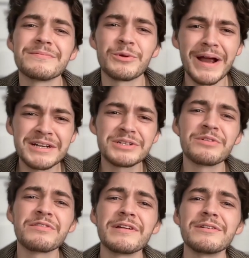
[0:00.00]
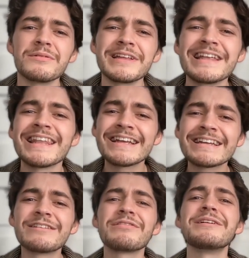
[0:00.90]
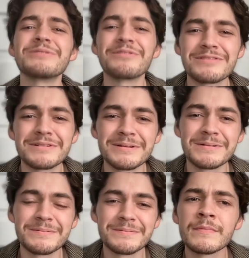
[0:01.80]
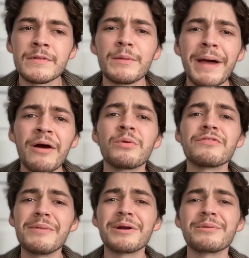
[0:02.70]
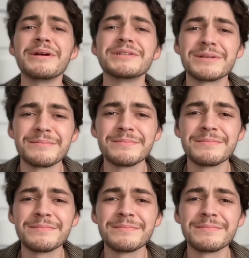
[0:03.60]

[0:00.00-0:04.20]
The rational center, the enlightened centrist, the power of moderation.